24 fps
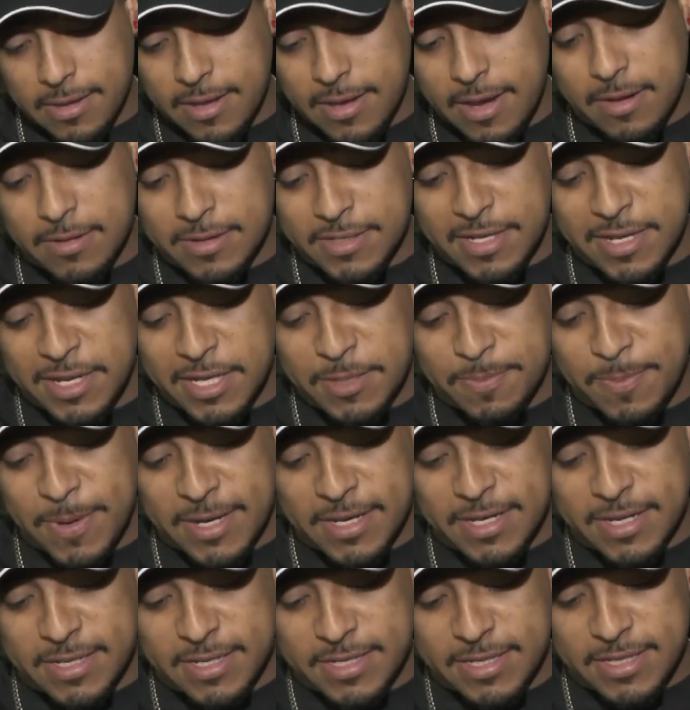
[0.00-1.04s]
think I was going to
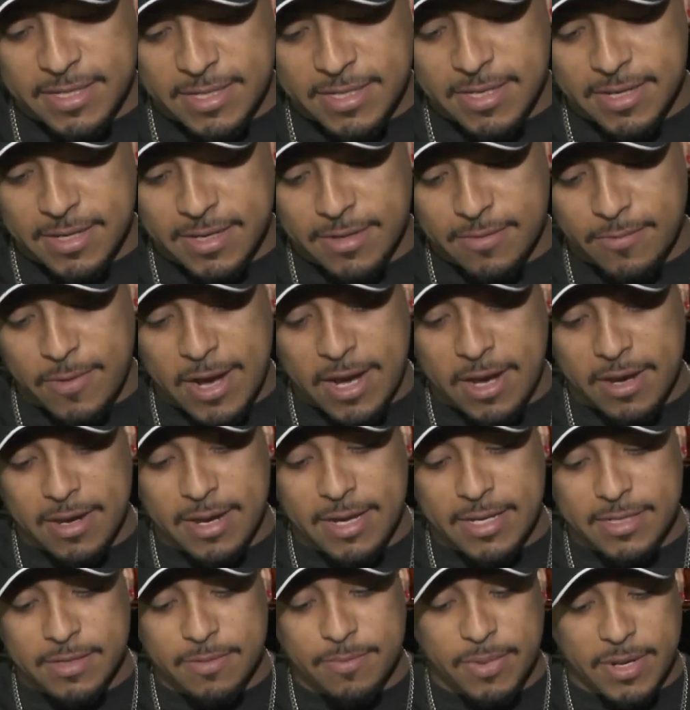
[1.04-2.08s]
expect this to
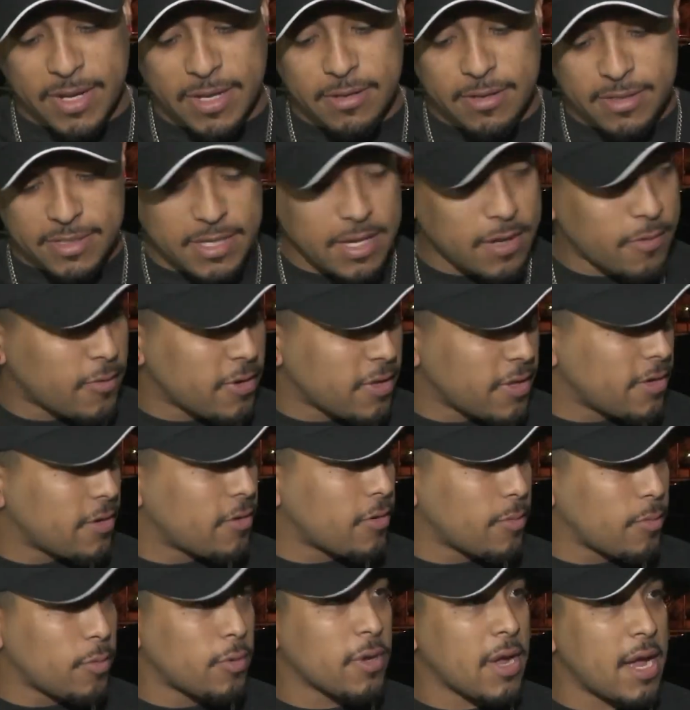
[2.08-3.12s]
recognize him, but he looks like one of the
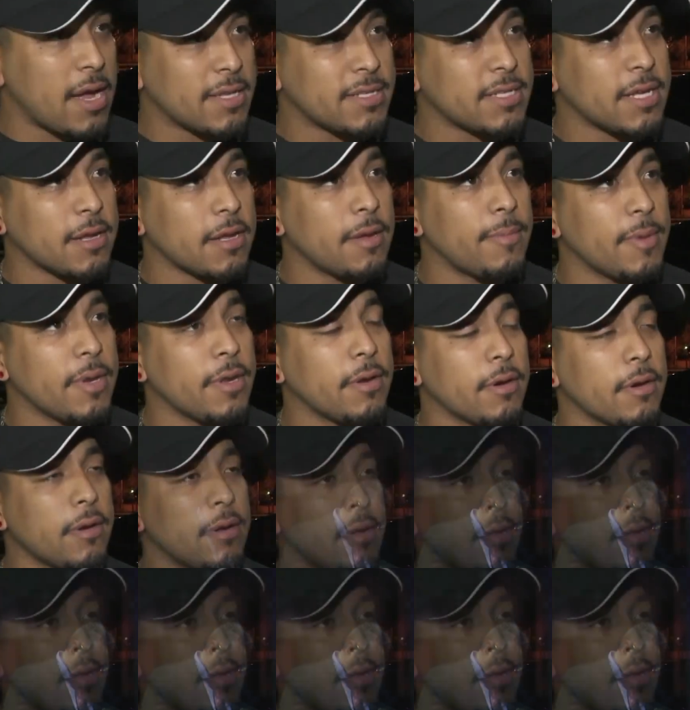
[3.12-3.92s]
normal guys that come in here.